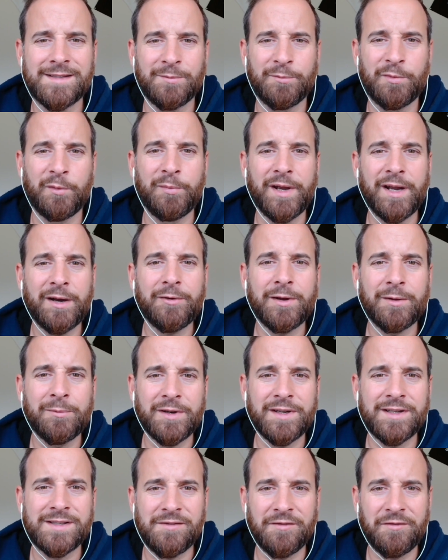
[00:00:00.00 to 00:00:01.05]
a barbarian, but
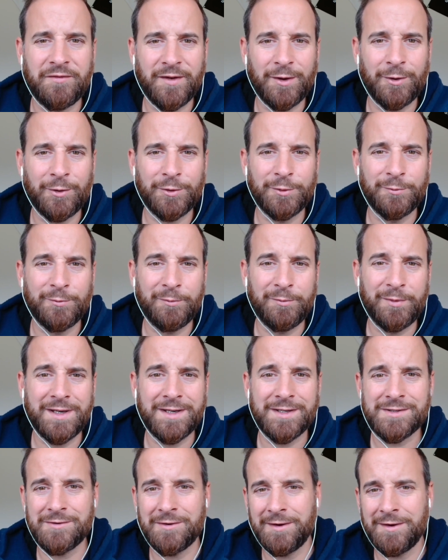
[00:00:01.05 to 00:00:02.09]
he's a fellow human
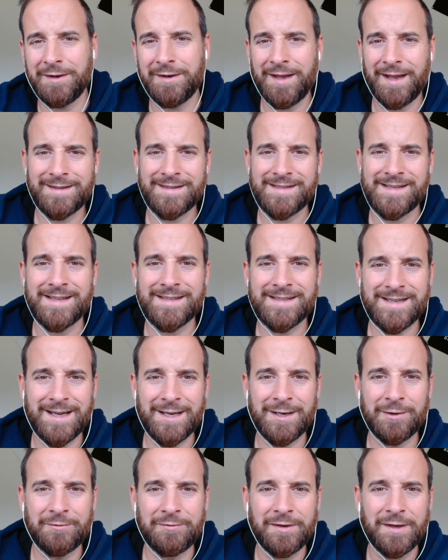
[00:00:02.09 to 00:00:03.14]
being. So in that sense,
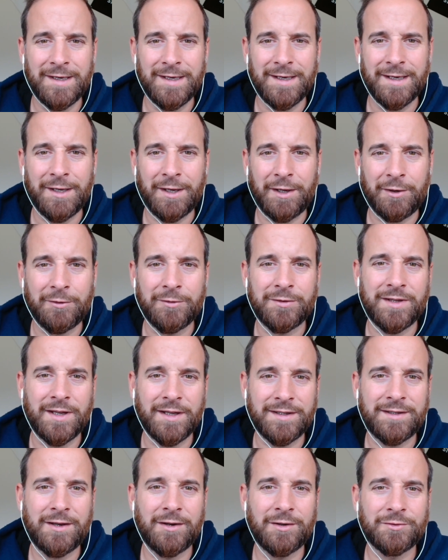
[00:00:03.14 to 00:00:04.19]
kind of,
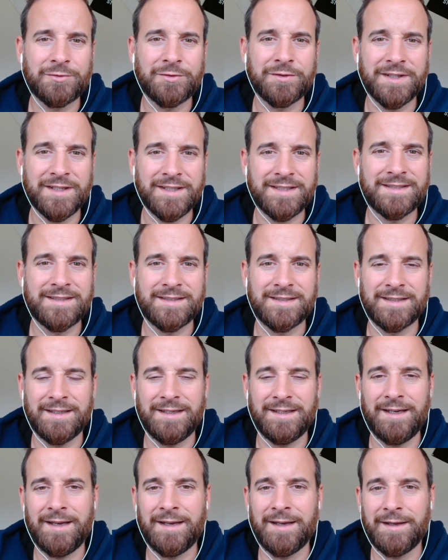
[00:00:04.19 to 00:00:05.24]
it contradicts
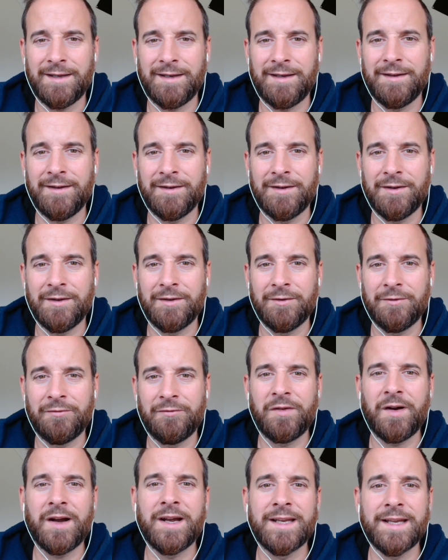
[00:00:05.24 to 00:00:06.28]
the
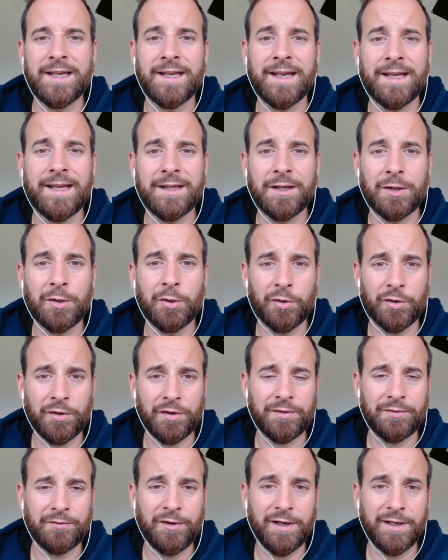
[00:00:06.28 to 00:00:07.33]
fighting in the
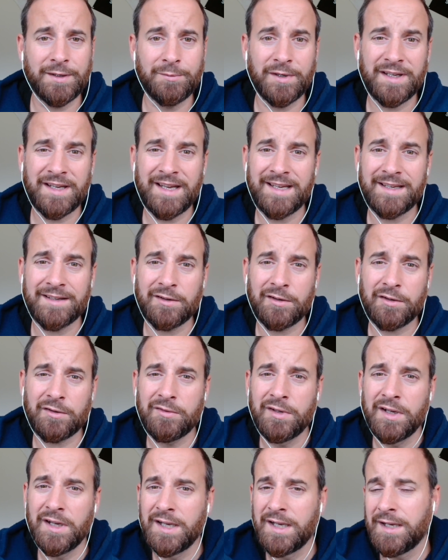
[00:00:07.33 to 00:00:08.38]
north, right? But again,
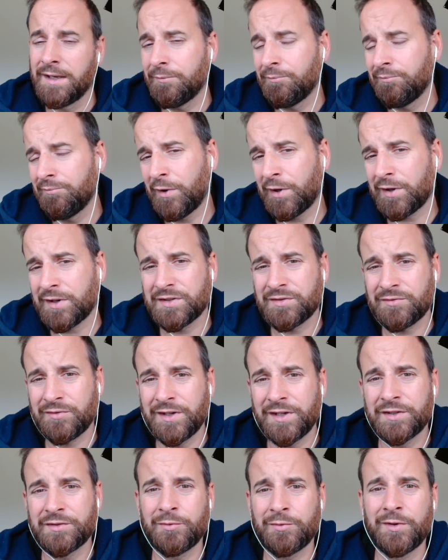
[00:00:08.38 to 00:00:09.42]
Marcus
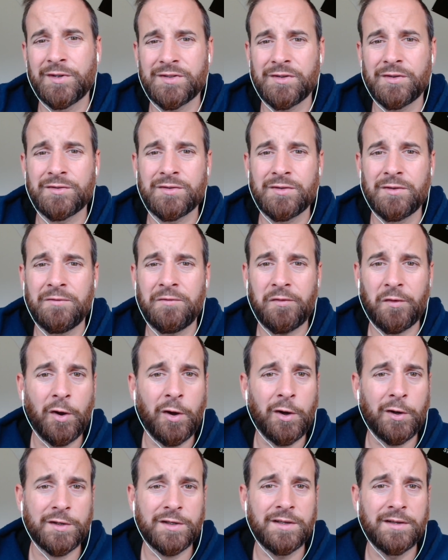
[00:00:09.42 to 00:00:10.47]
Aurelius was also a
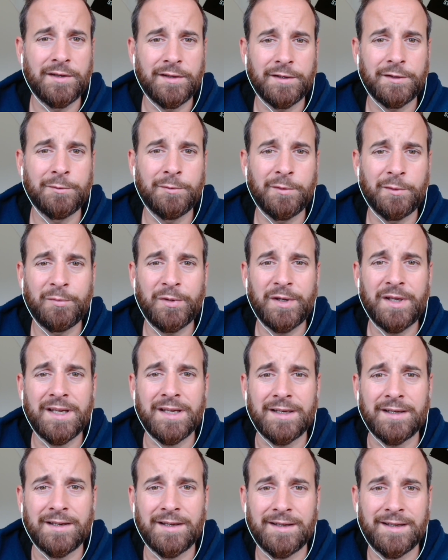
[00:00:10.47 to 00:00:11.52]
flawed human
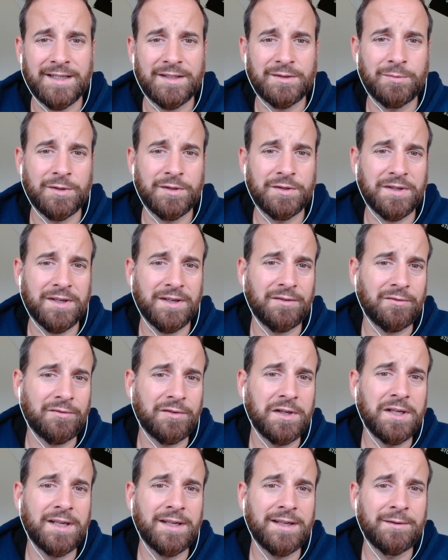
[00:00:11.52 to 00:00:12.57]
being, and that's what you can
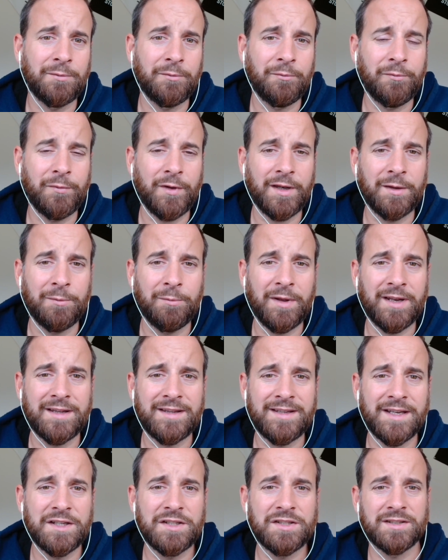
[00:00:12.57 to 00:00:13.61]
read in the
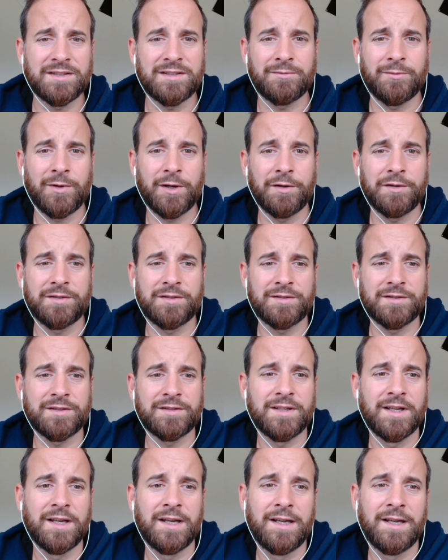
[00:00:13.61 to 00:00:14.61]
meditations, where he's just,